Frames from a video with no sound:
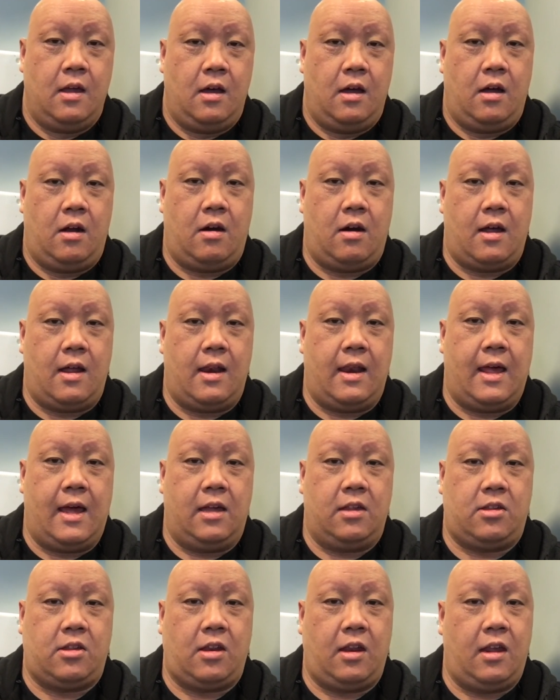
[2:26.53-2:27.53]
All right,
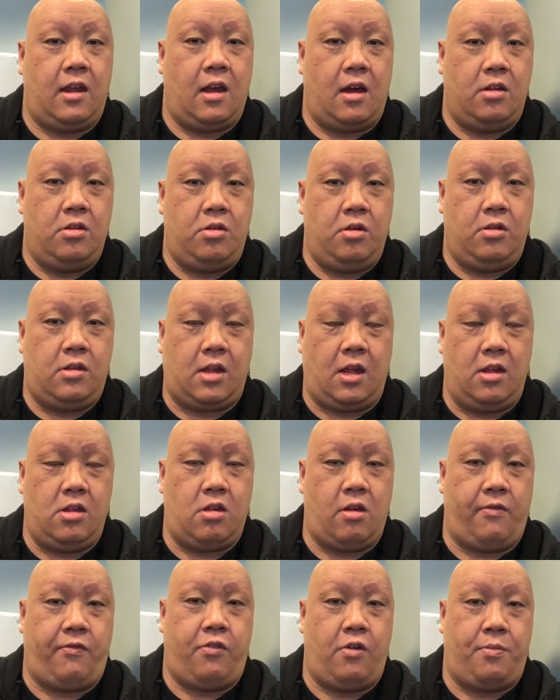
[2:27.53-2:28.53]
lastly, I do teach
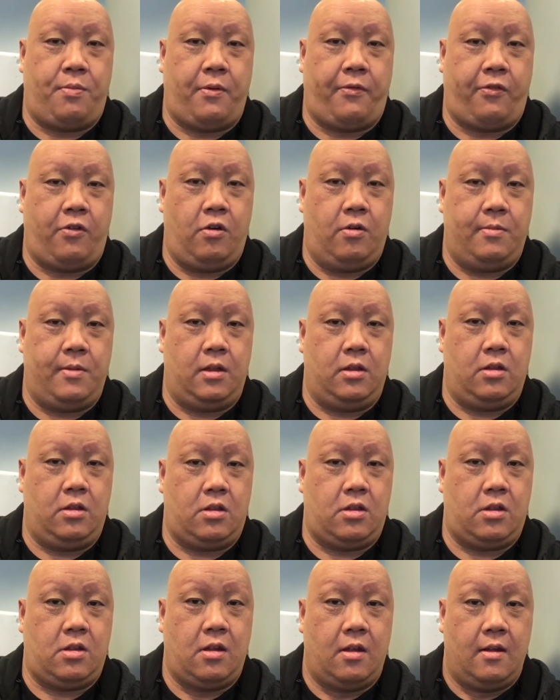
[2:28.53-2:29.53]
it for
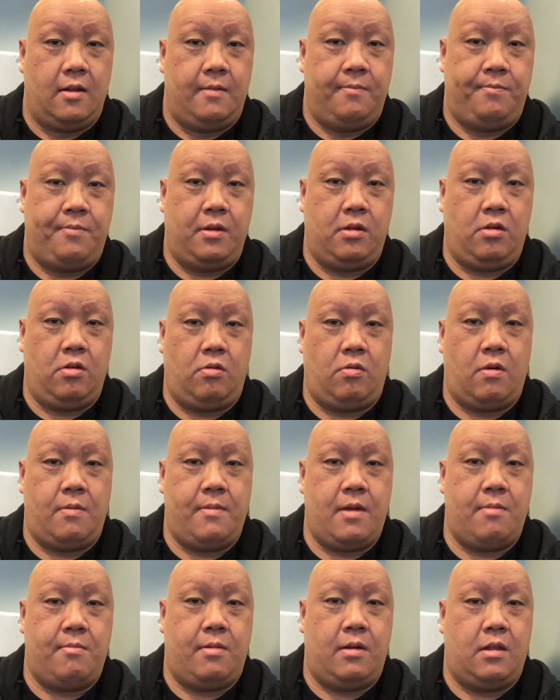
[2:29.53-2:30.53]
performance. But you'll
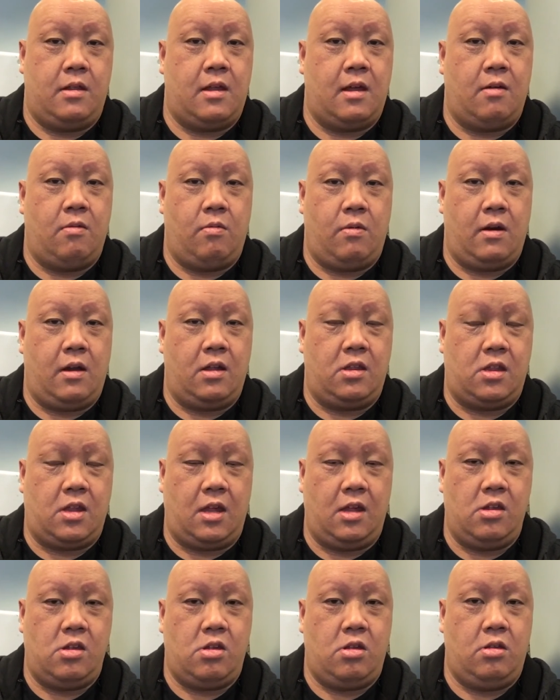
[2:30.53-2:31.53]
remember that when I
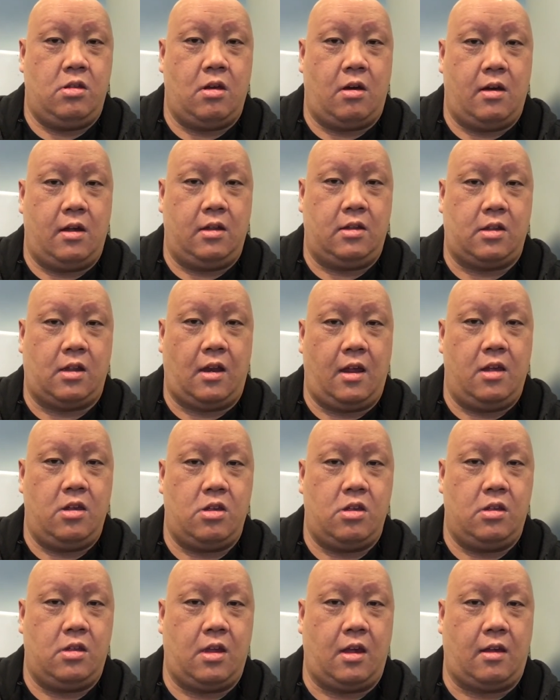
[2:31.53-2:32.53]
teach you the
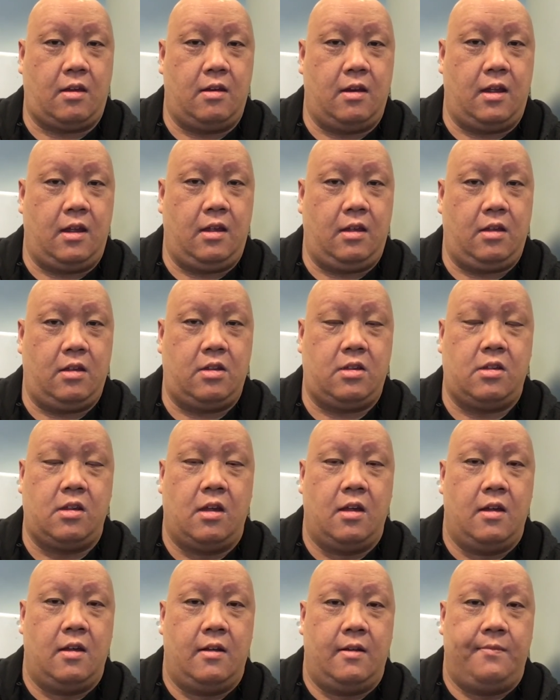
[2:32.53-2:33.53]
isolation techniques
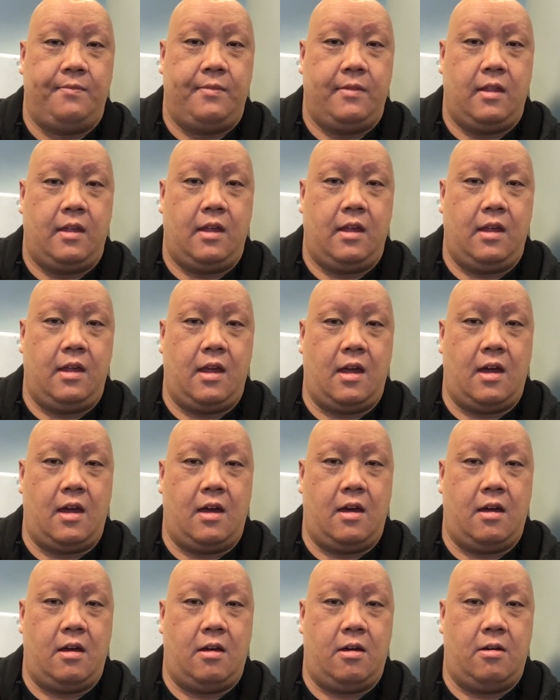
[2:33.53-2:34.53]

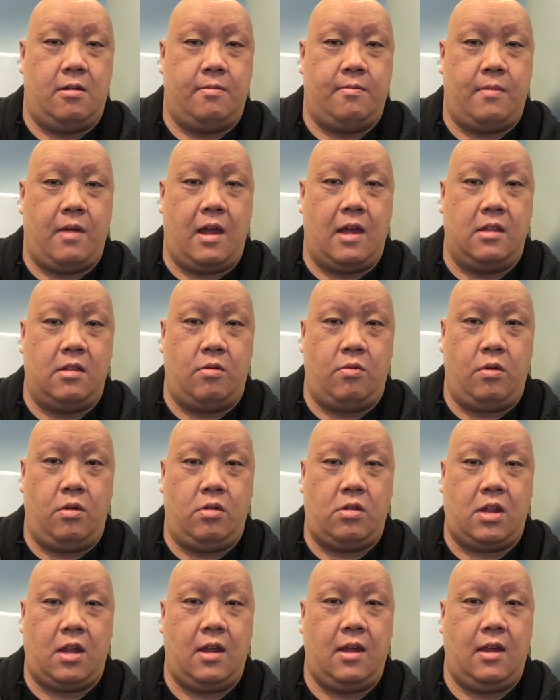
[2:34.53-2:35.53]
and the
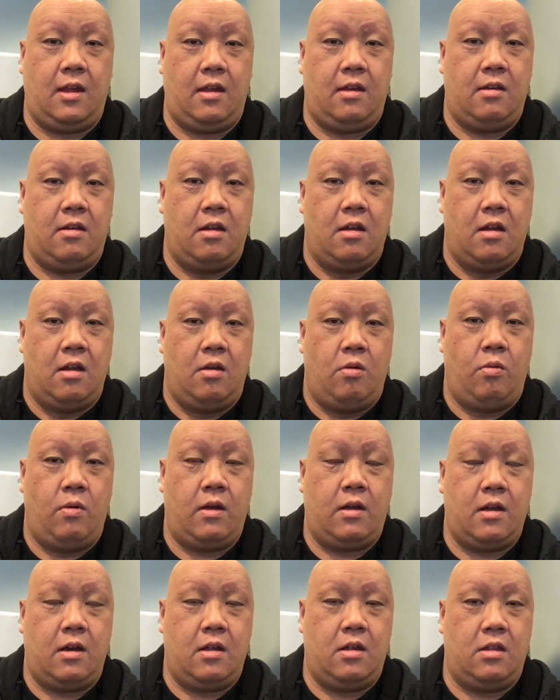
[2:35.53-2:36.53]
routine, we're
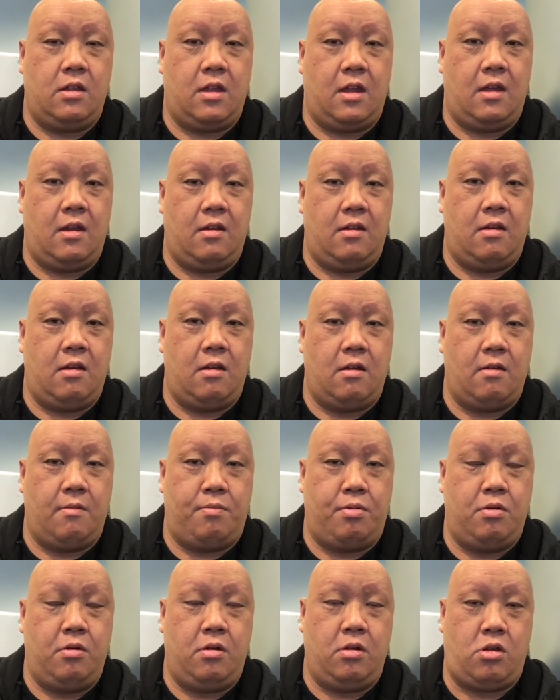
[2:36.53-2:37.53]
going to then
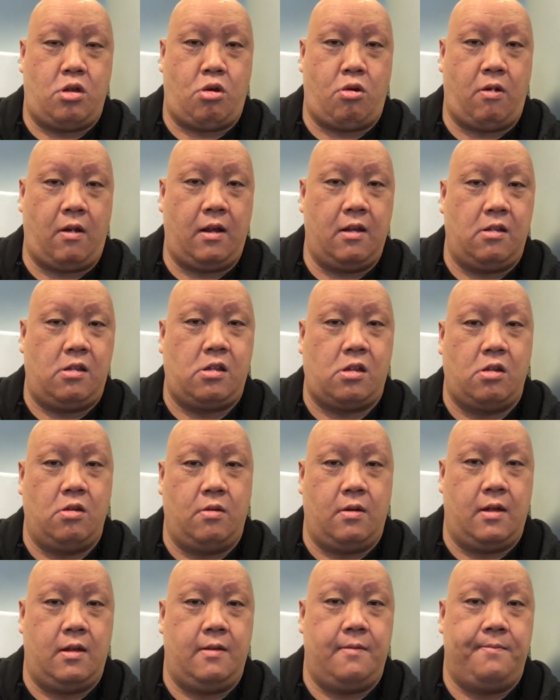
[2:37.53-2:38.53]
put a trigger
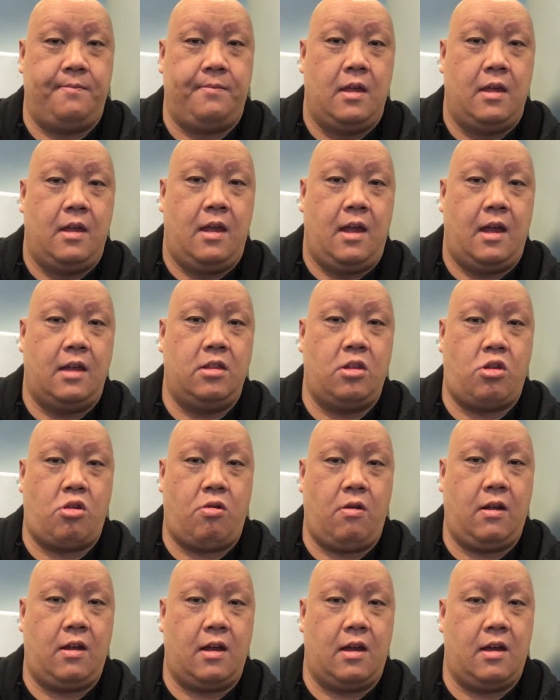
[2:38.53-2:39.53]
to it. And the
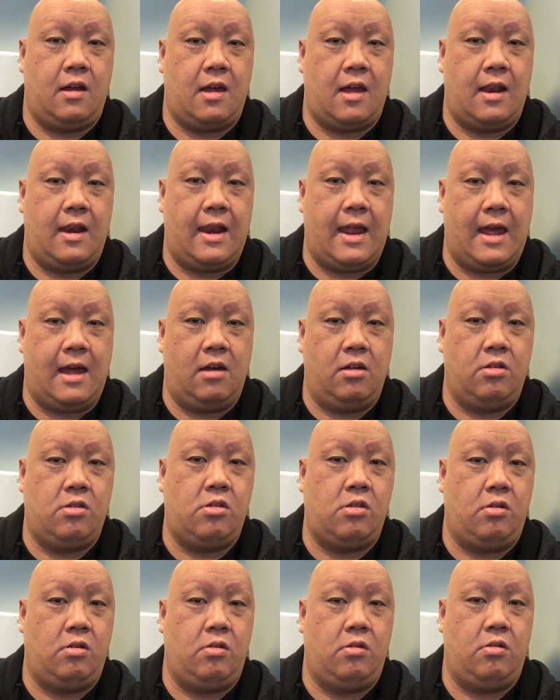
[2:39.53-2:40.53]
trigger allows
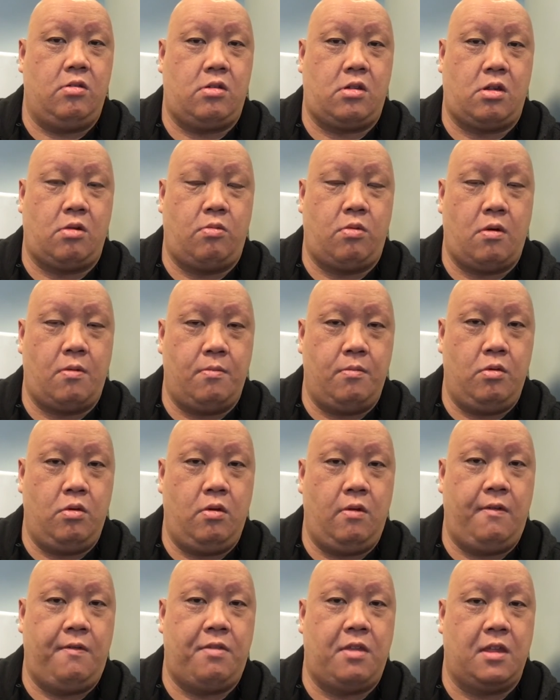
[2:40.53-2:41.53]
you to
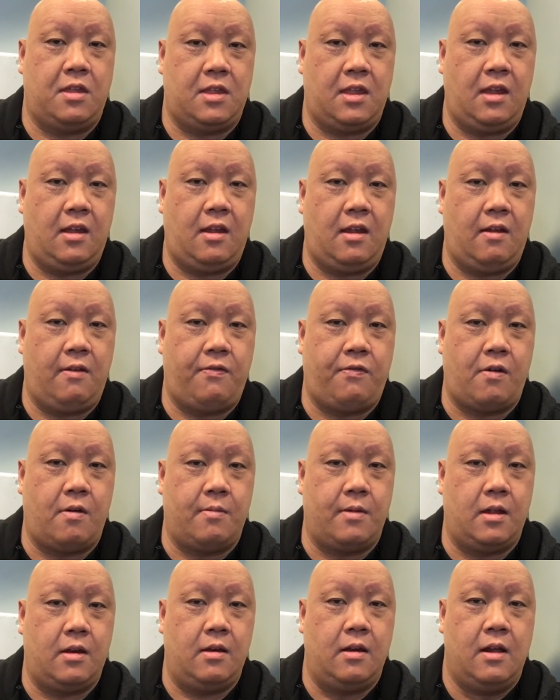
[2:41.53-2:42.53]
remove the thinking from
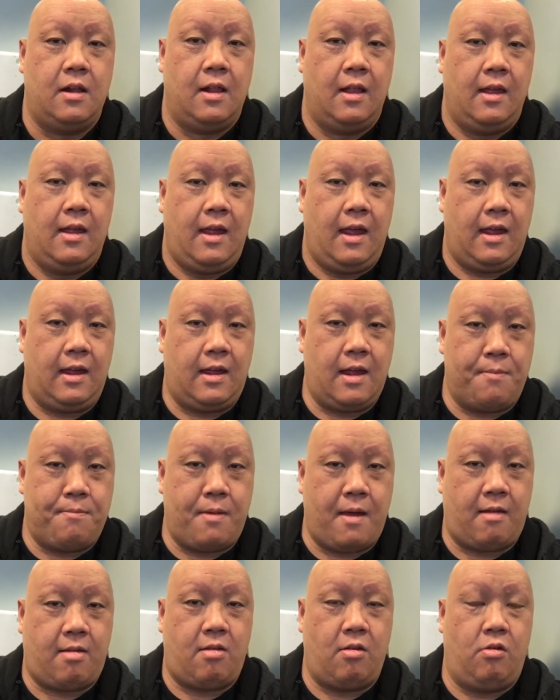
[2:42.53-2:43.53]
it and get
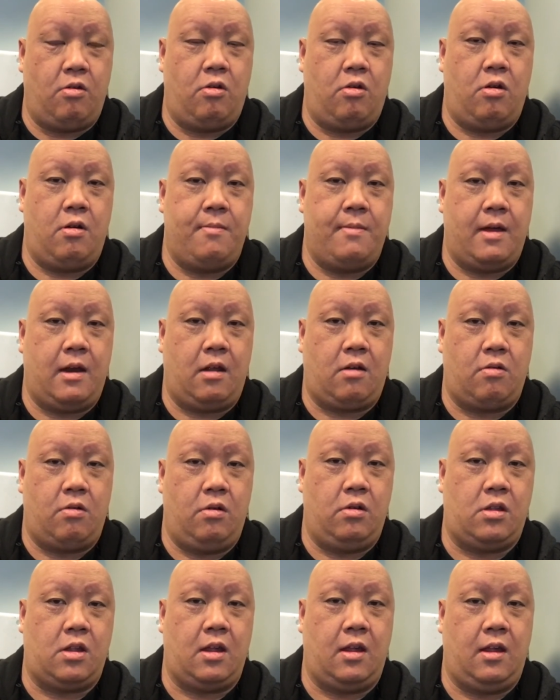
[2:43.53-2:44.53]
back to automatic
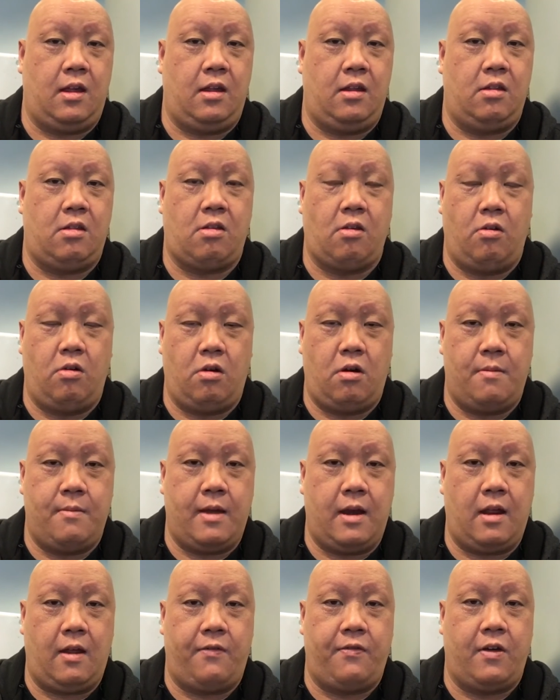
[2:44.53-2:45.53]
routines,
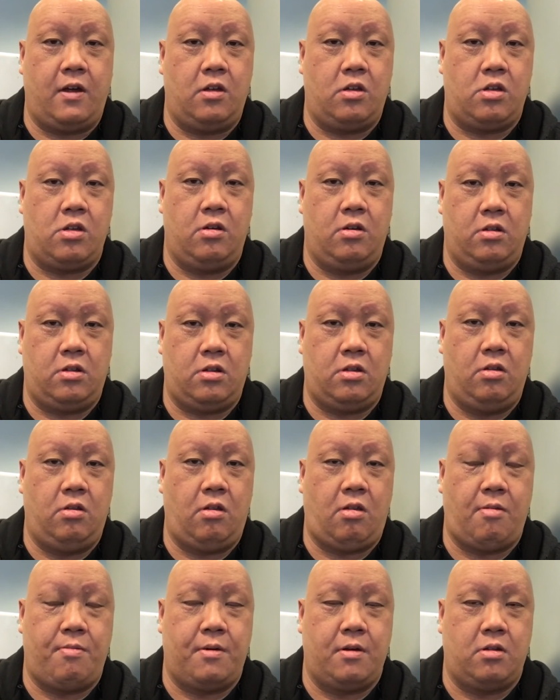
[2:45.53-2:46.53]
automatic function as soon
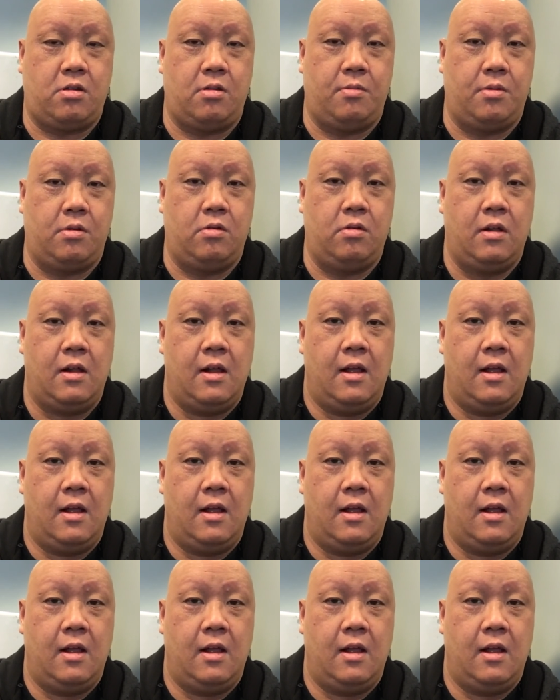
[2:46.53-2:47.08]
as possible.